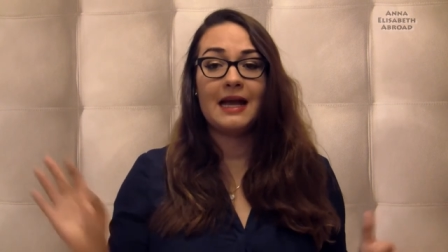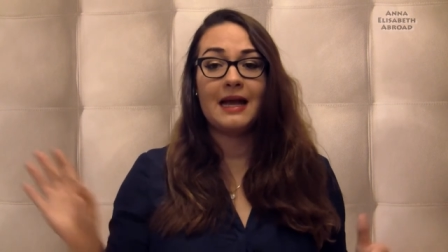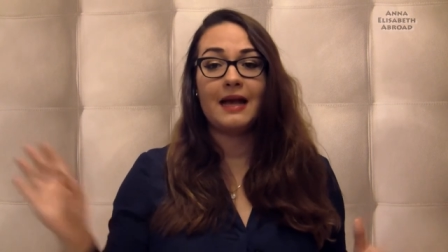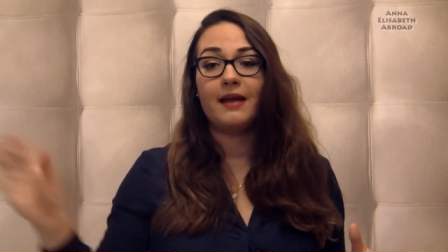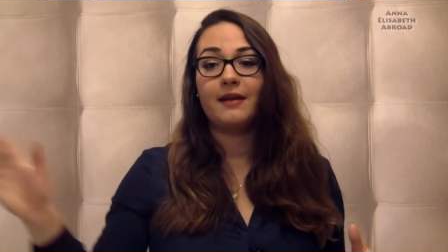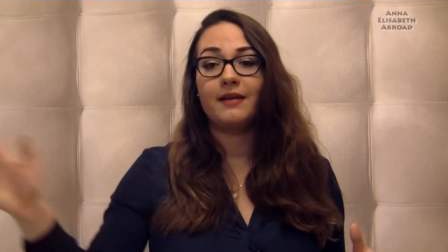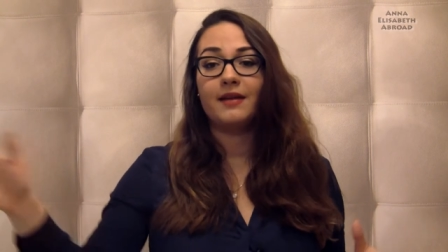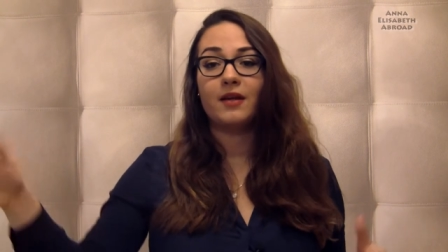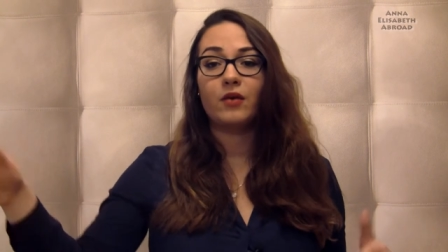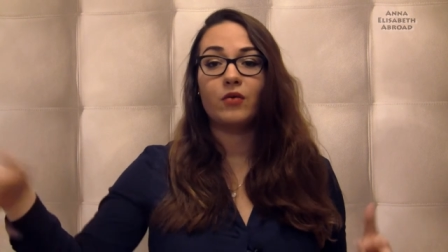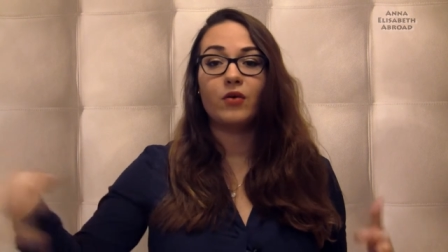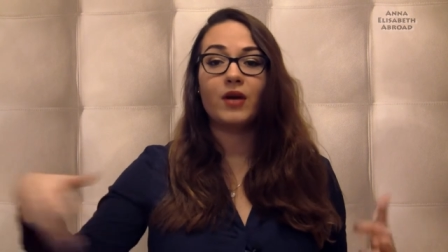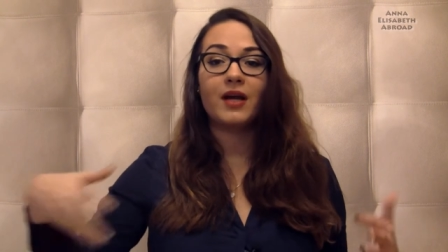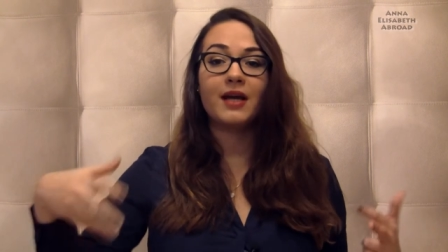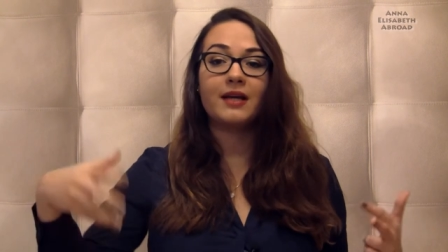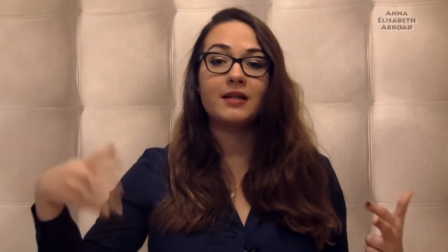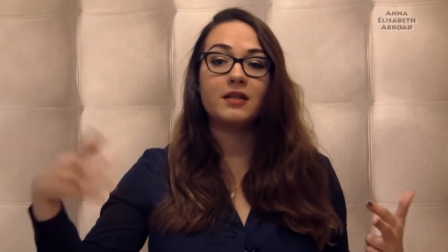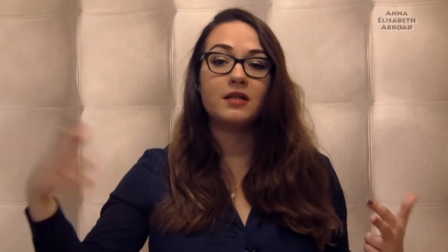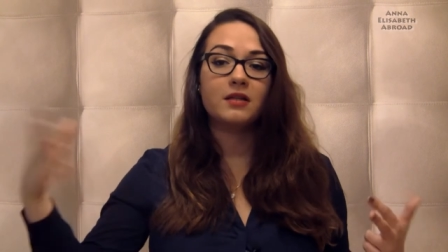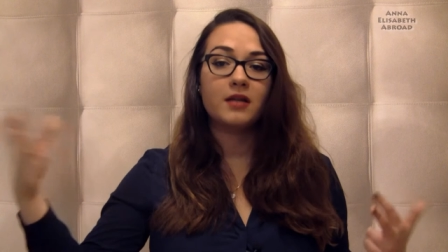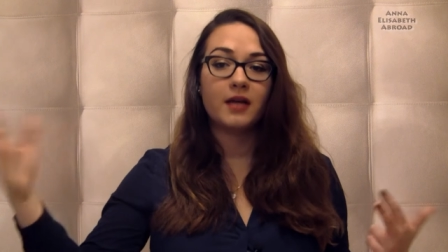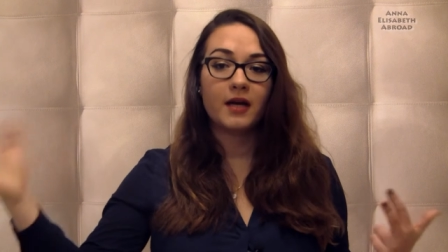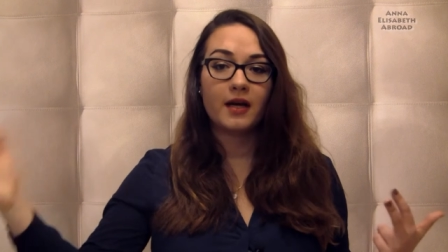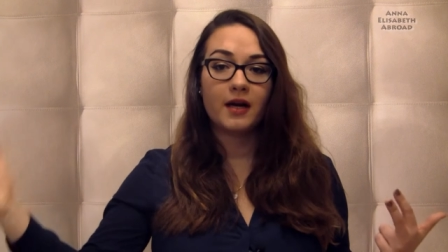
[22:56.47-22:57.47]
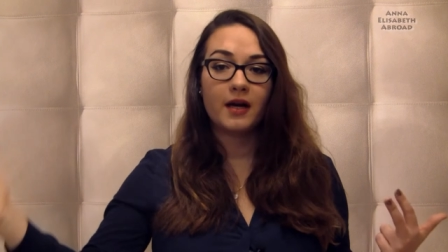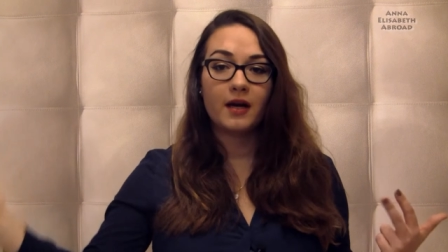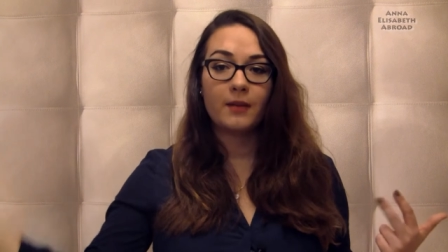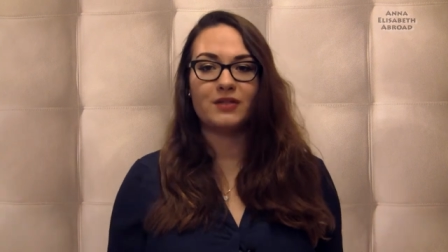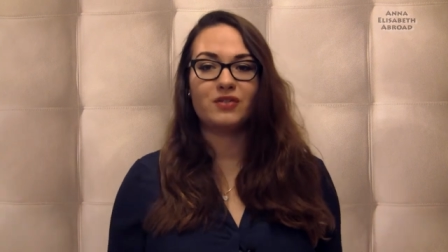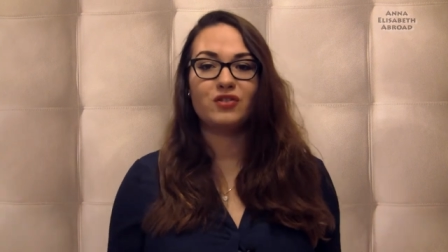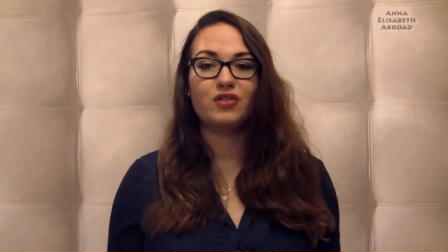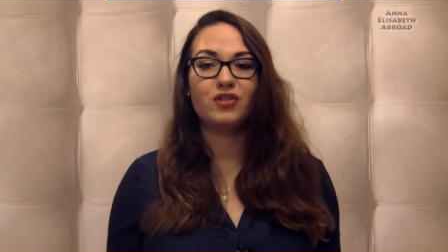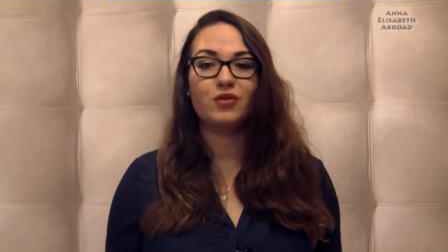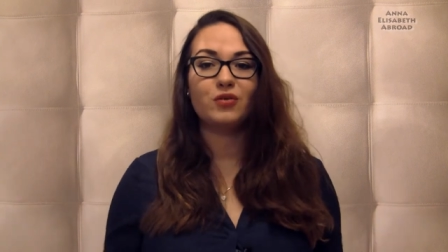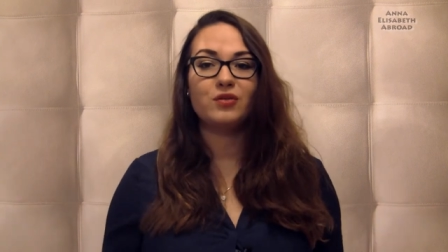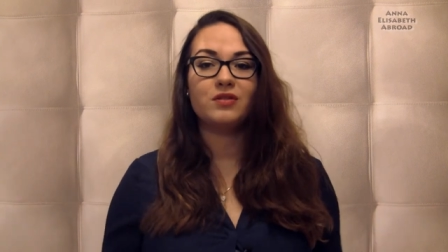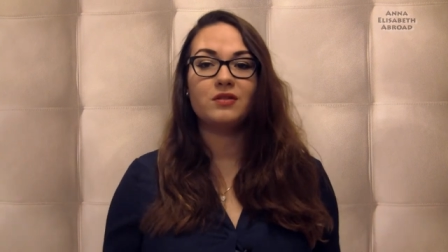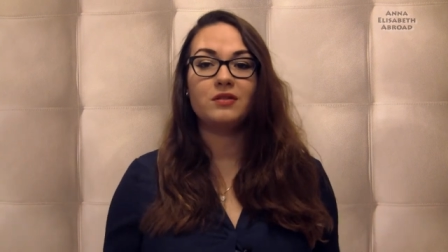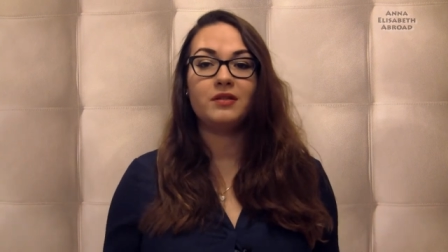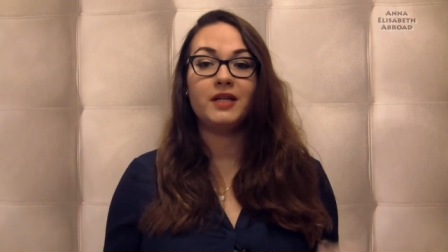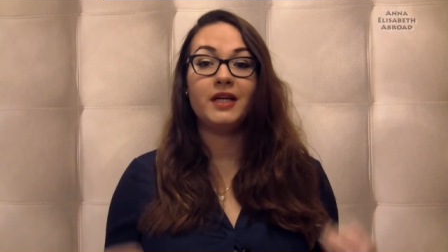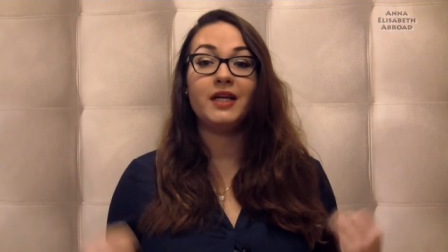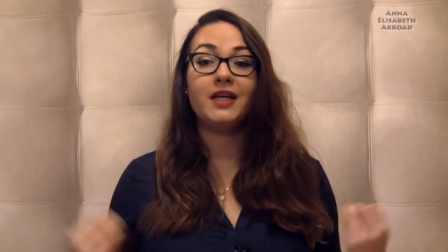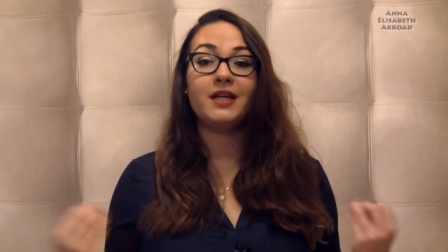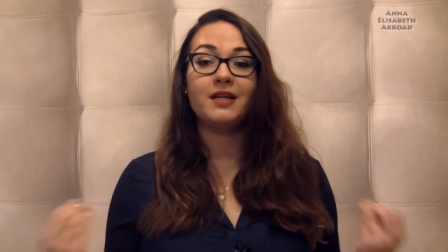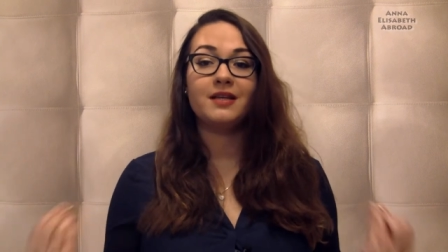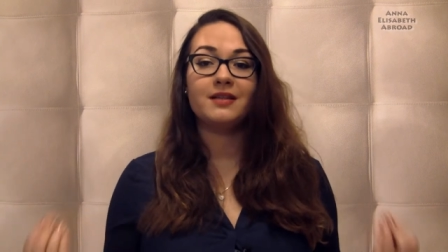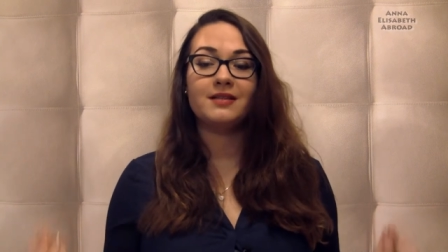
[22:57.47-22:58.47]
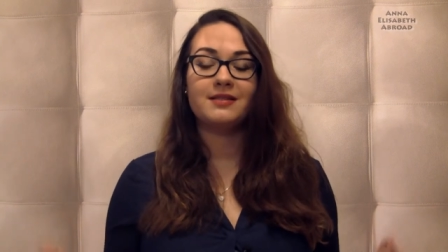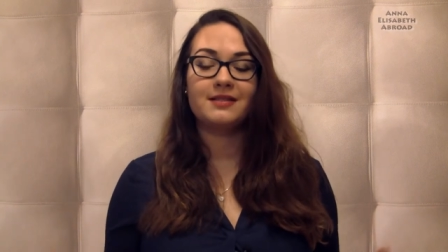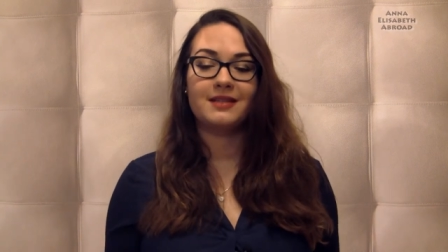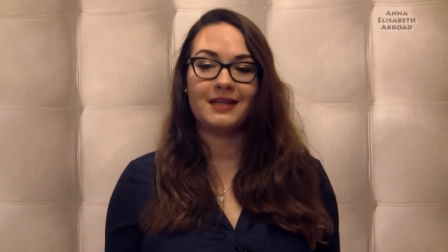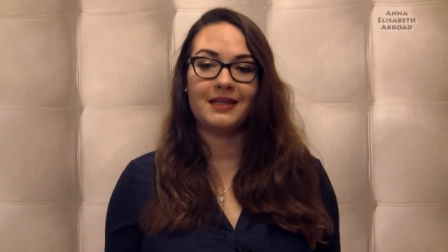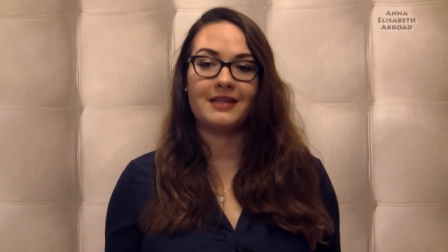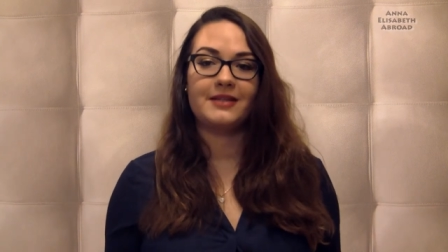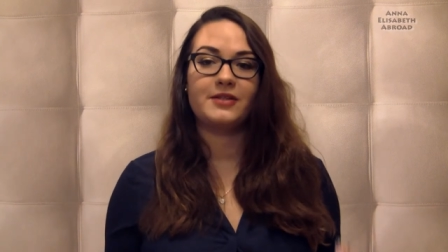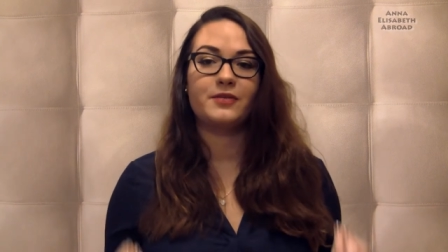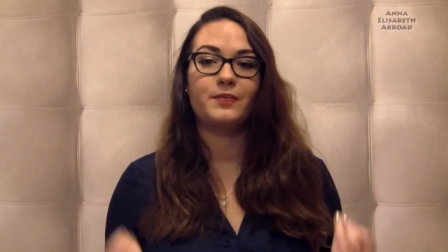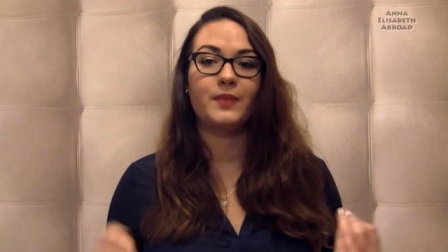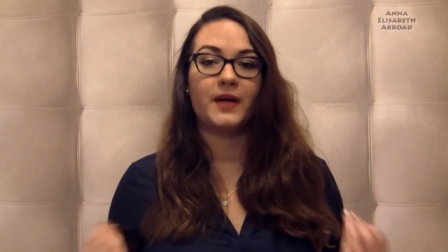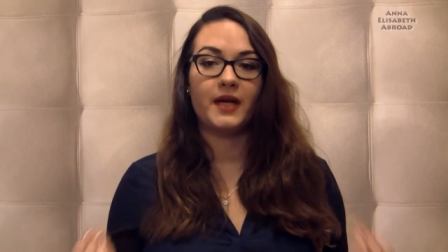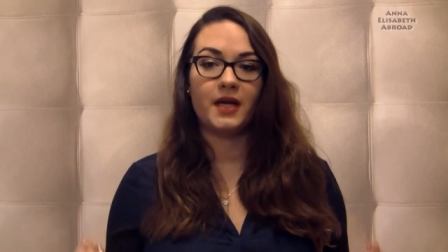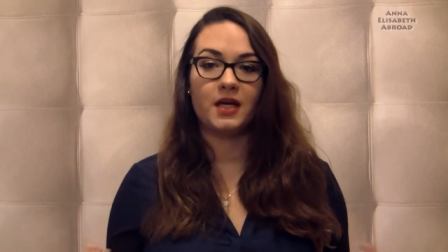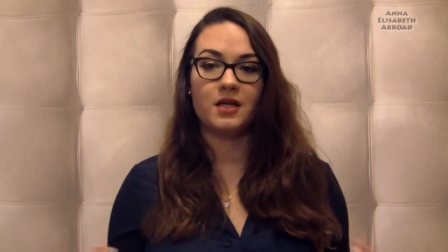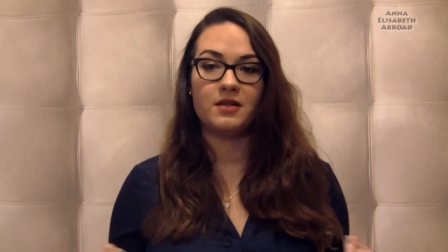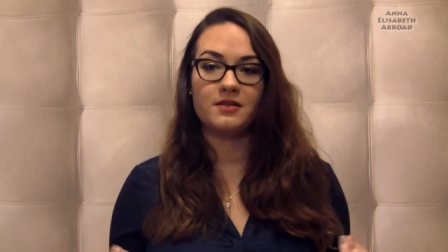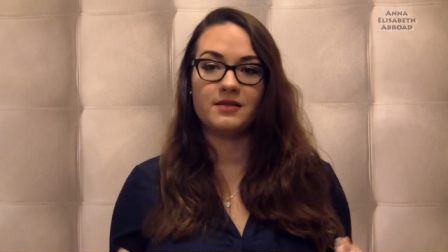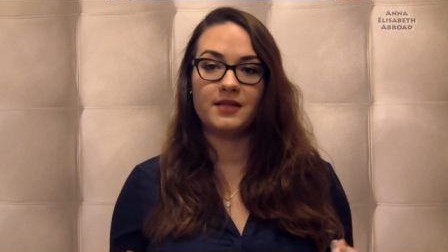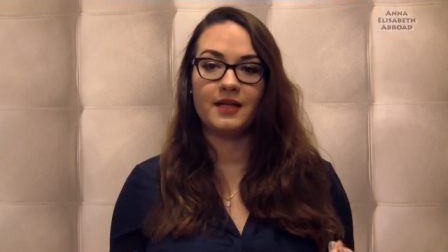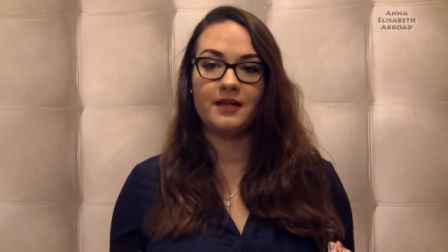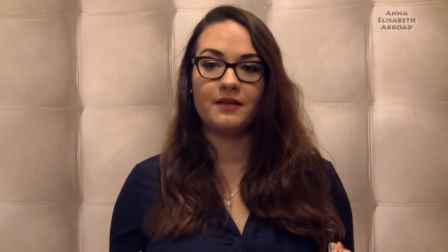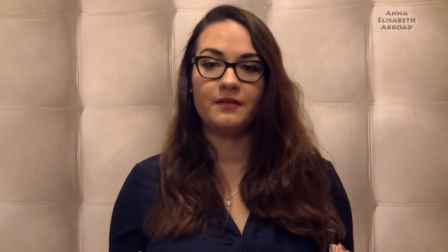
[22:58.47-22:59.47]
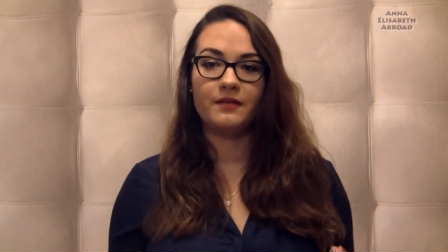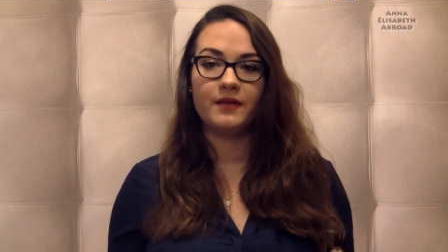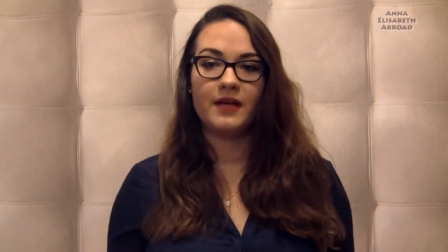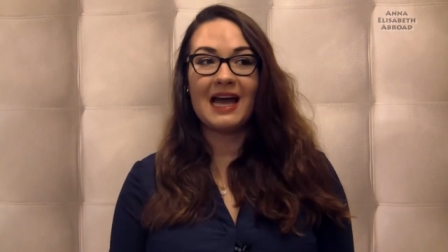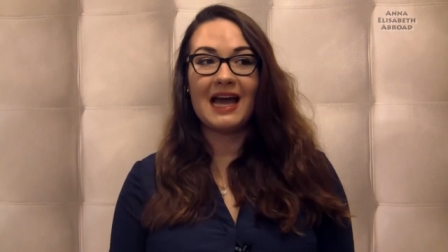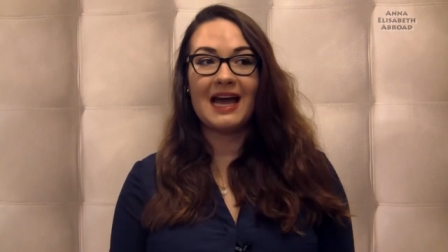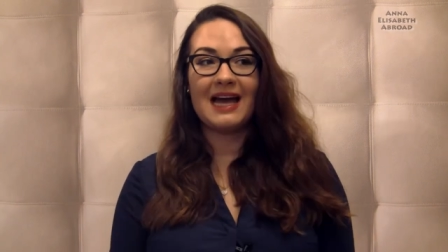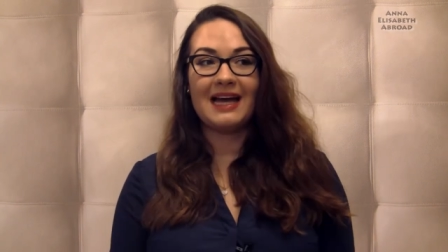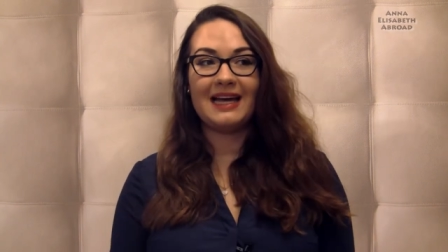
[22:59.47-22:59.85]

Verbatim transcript: and directed her but she was learning skills by herself